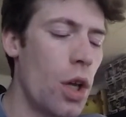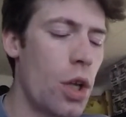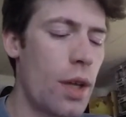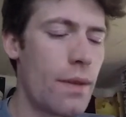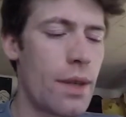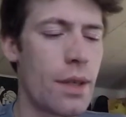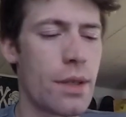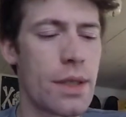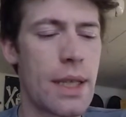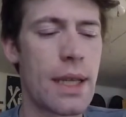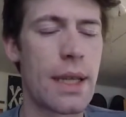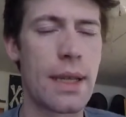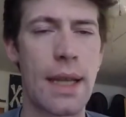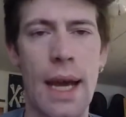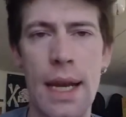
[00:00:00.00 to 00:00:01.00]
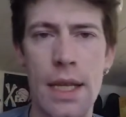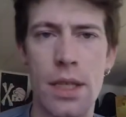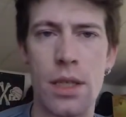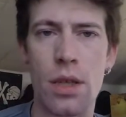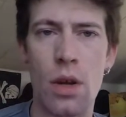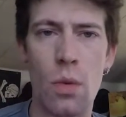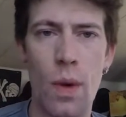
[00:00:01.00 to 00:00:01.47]
You have to understand that that
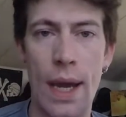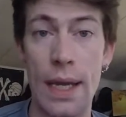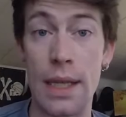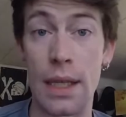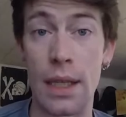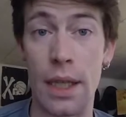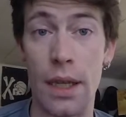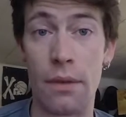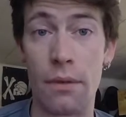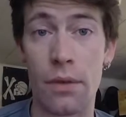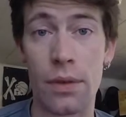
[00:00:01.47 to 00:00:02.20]
is no way to live